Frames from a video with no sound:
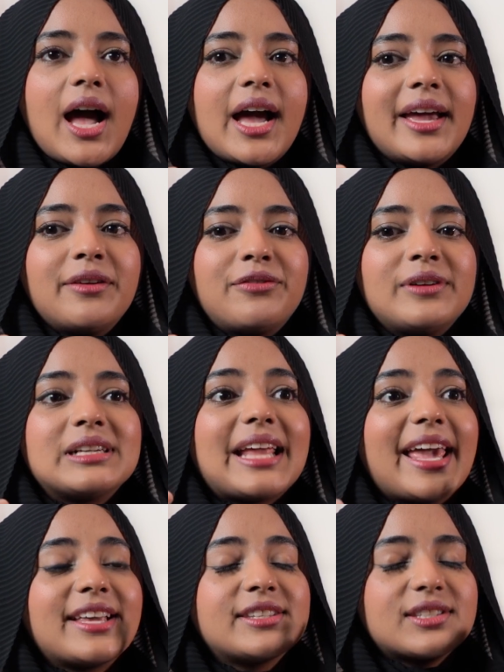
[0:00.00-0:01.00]
I felt
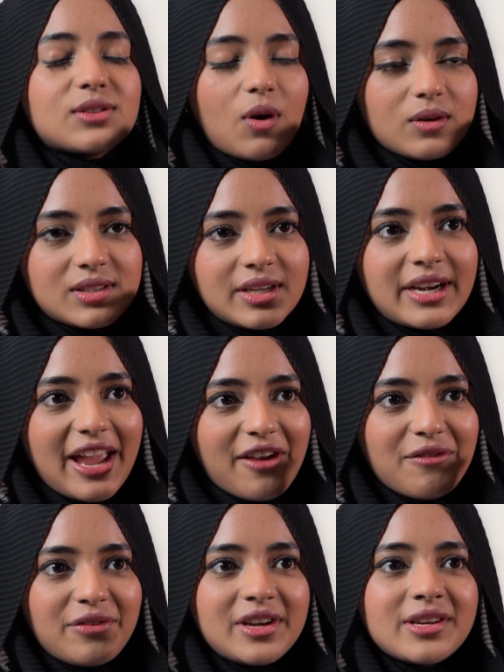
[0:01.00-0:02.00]
exhausted
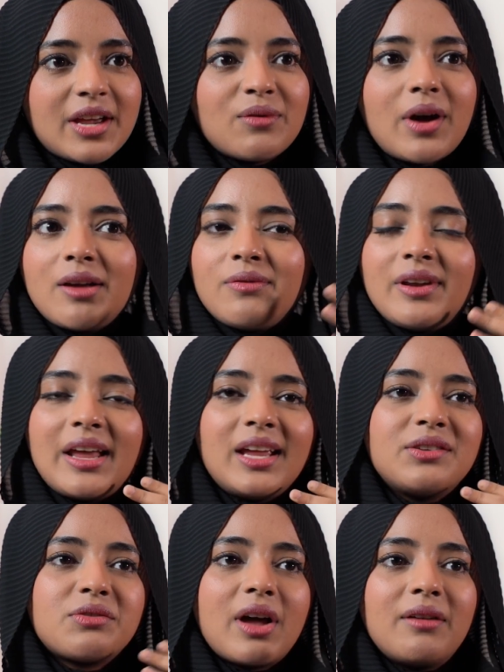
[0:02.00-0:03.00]
every time when I
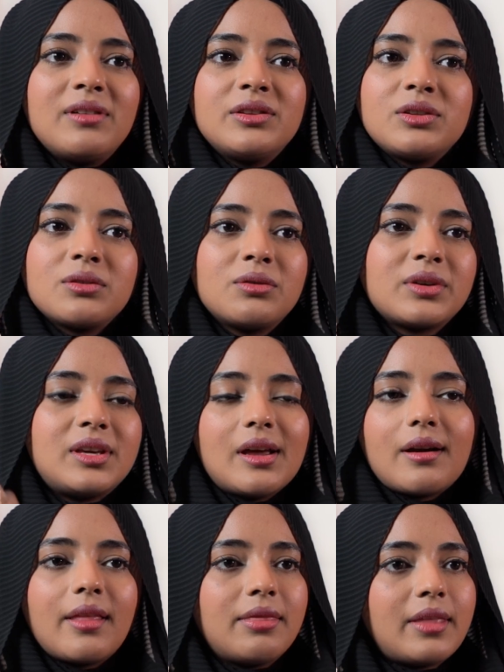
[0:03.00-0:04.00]
traveled to
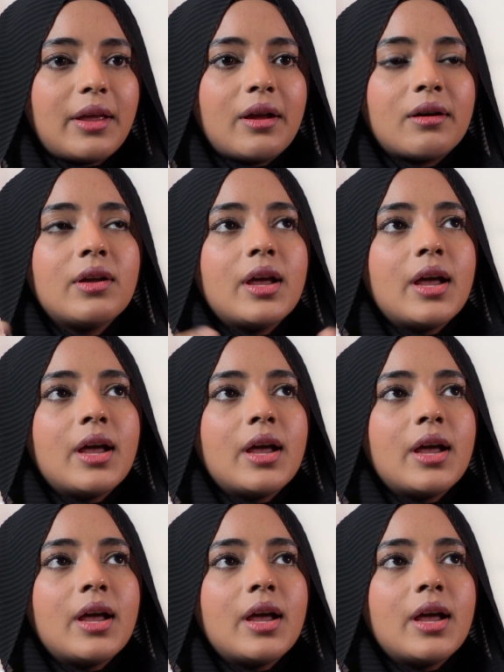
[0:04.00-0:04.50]
here and there,